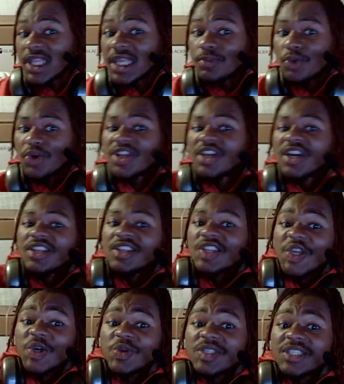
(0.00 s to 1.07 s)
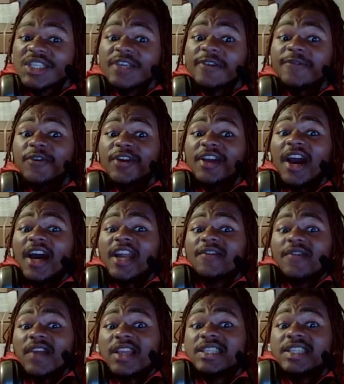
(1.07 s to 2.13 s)
more conducive for kind of
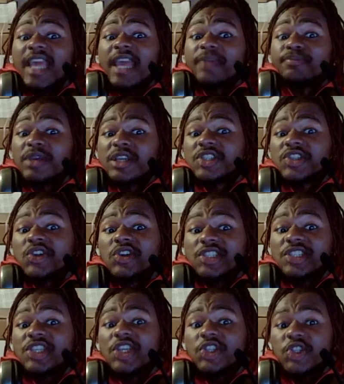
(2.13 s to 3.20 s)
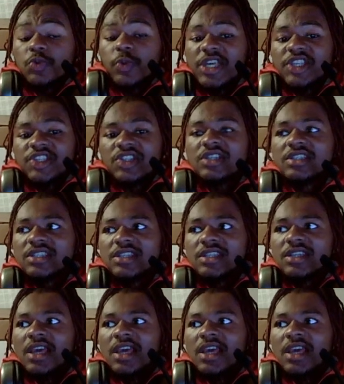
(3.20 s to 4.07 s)
escaping certain situations.